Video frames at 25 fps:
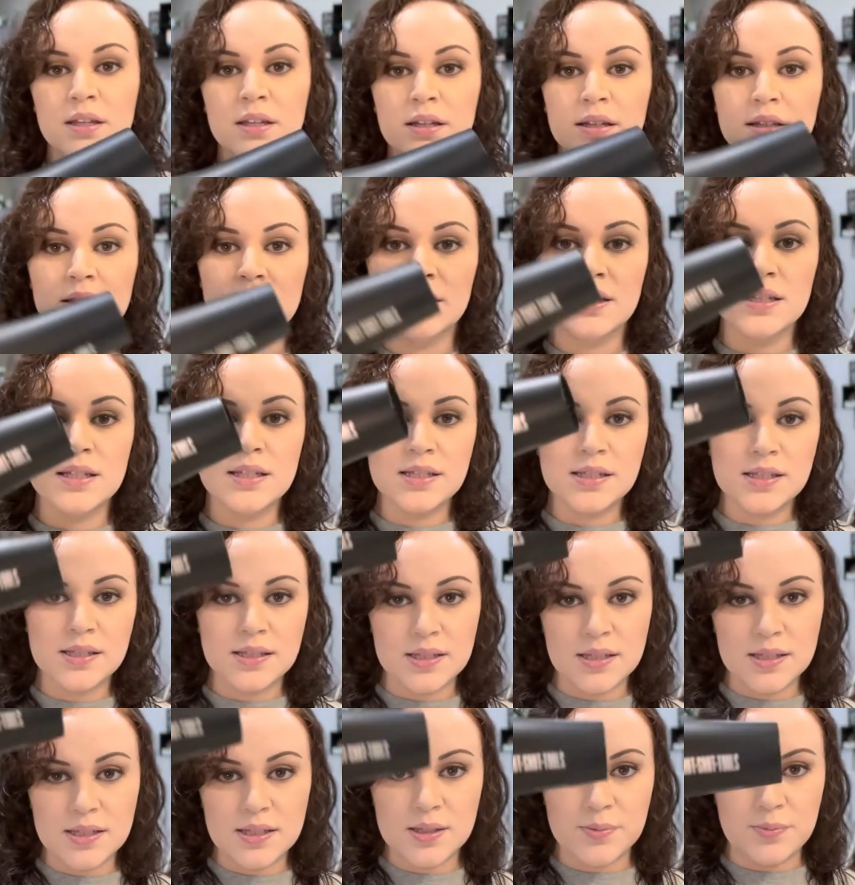this
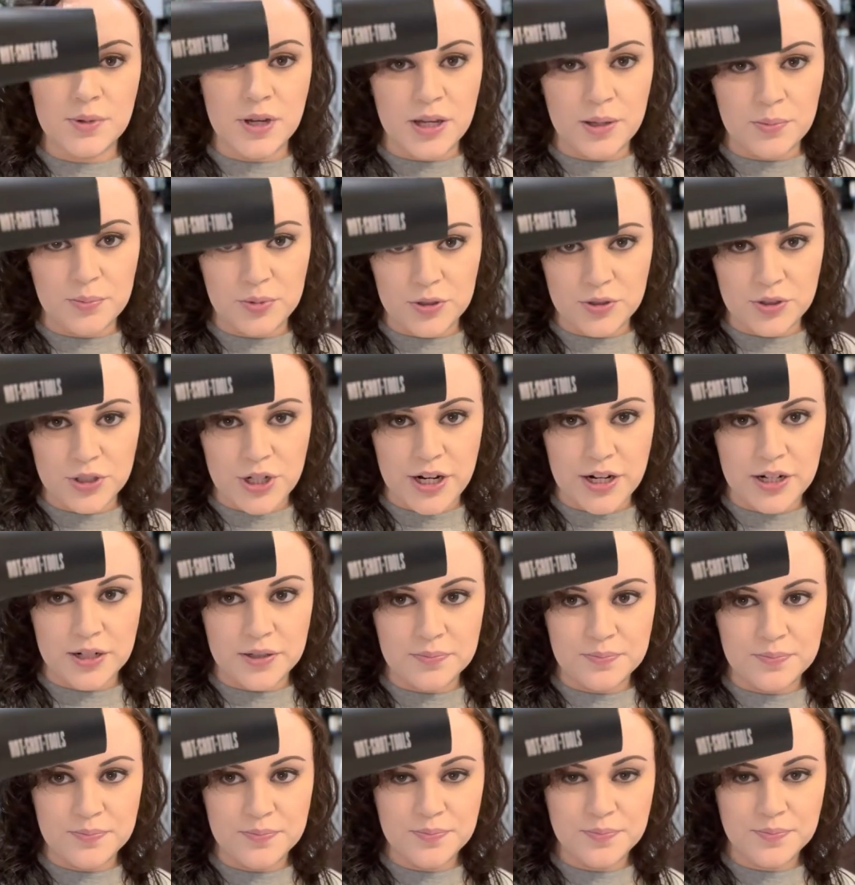is my blow dryer.
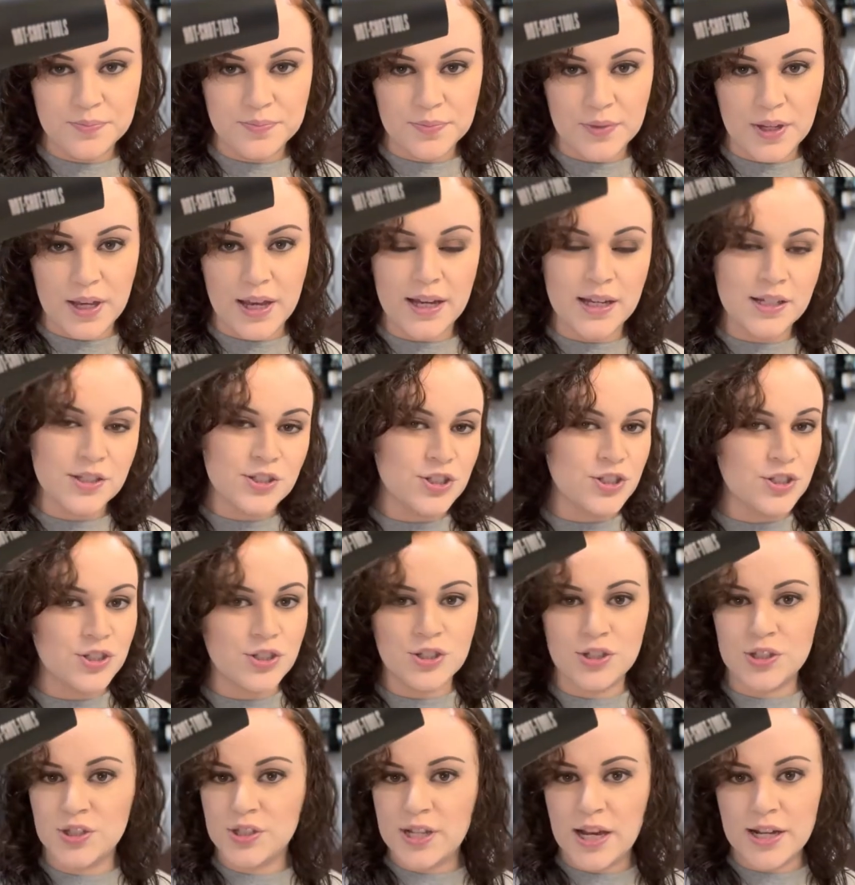Okay, it's just
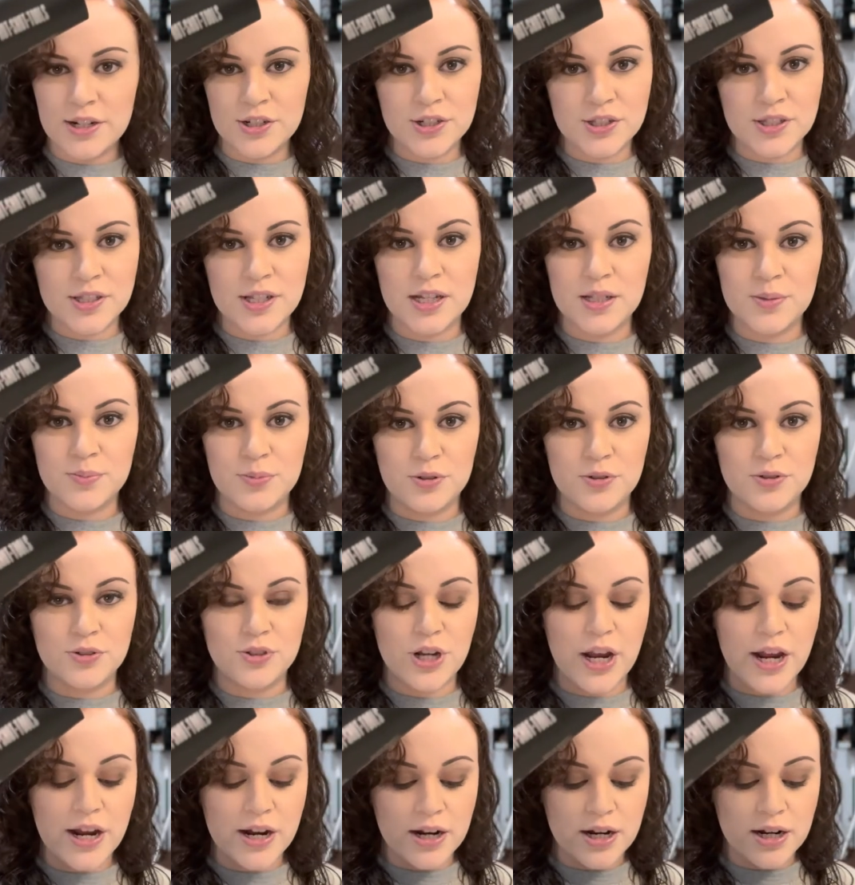your standard size blow
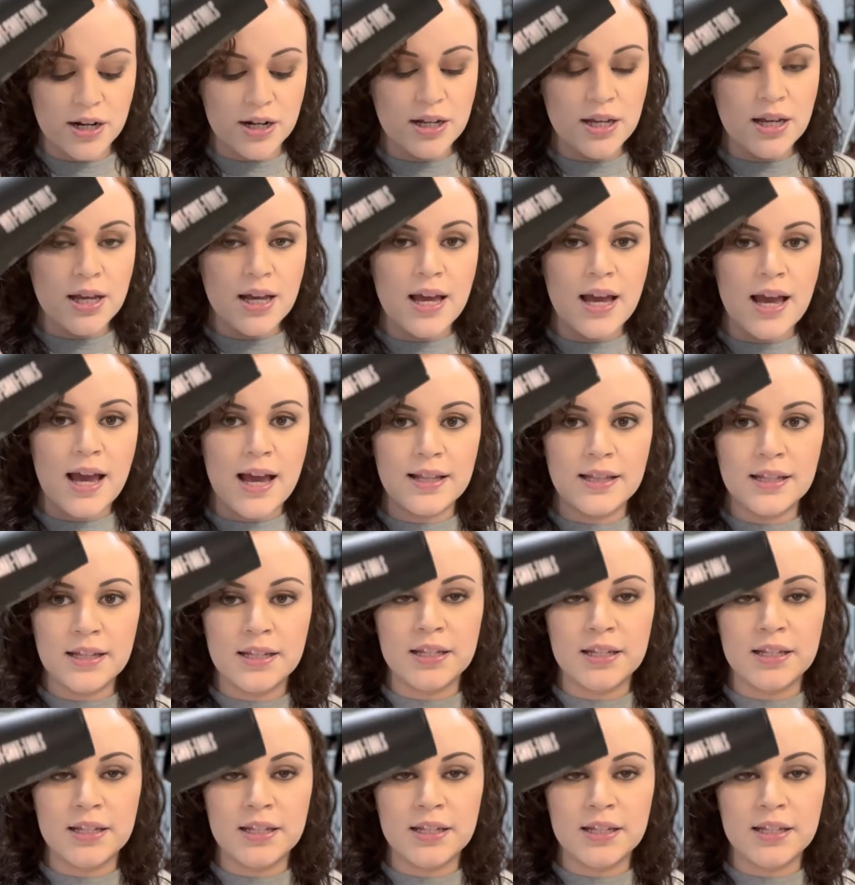dryer. And then